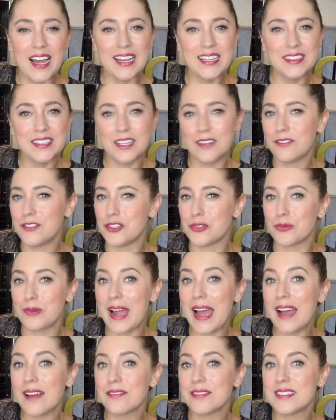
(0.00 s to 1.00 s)
I love
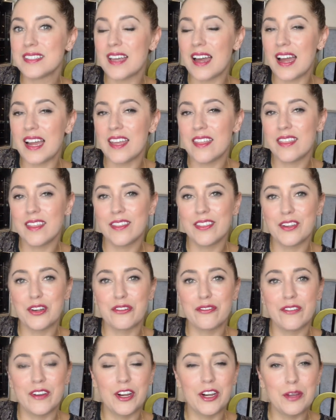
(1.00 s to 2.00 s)
giraffes. I think
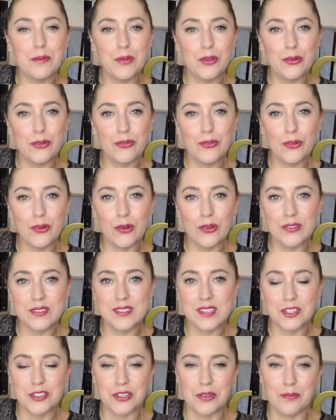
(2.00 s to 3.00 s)
they're very beautiful,
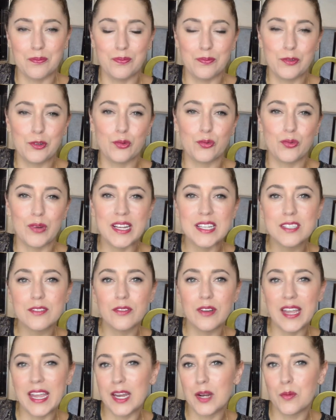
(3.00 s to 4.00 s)
such a
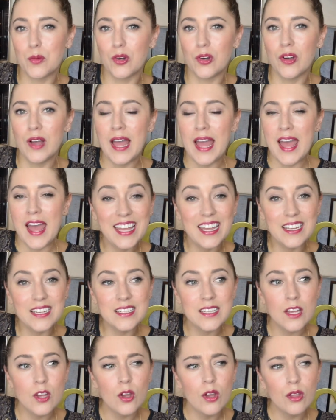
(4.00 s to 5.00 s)
graceful animal,
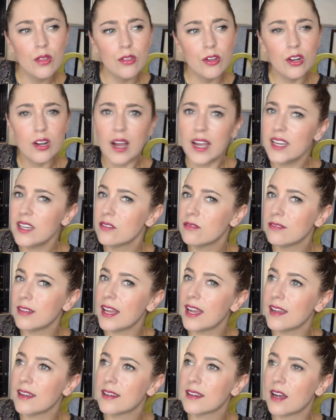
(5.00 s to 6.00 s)
and they're kind of
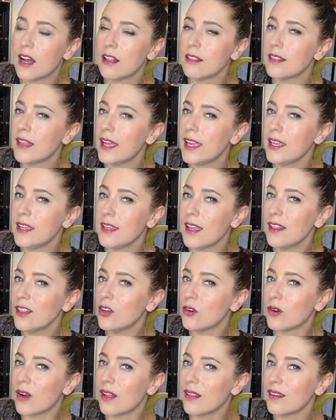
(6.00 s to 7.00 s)
like a light
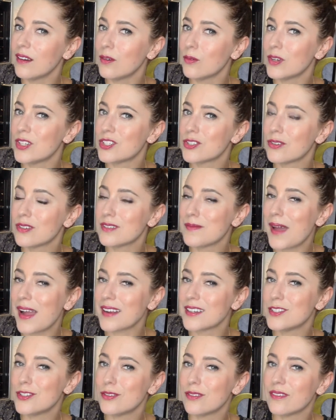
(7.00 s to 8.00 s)
yellow color, which goes
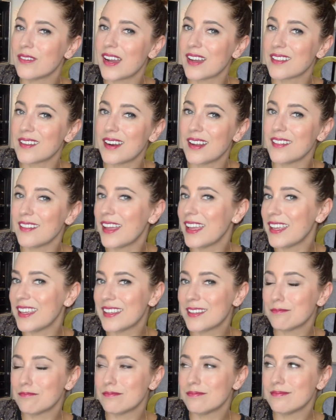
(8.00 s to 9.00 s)
back to the fact that I like
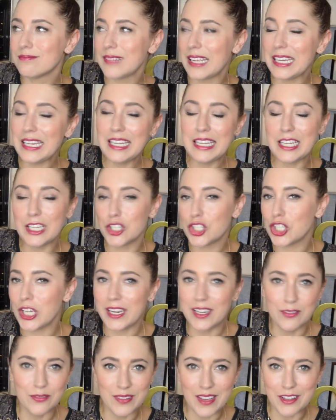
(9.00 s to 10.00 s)
any
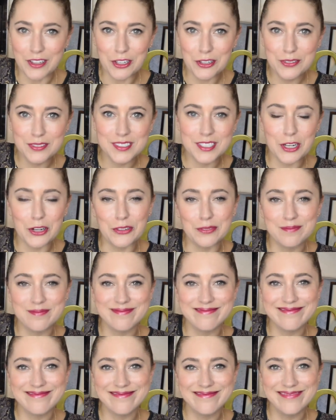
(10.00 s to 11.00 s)
shade of yellow, so
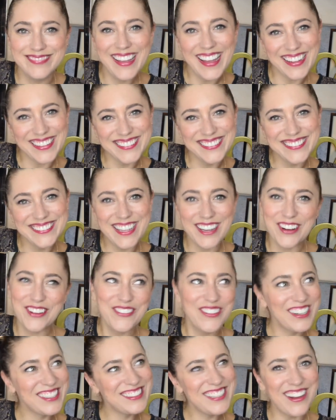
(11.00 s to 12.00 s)
yeah, that
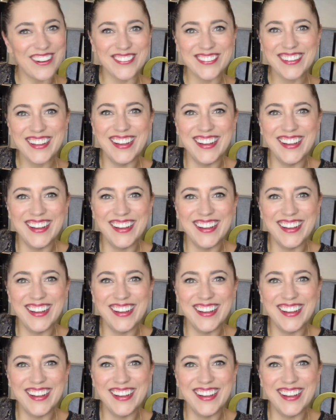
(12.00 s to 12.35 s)
all works out.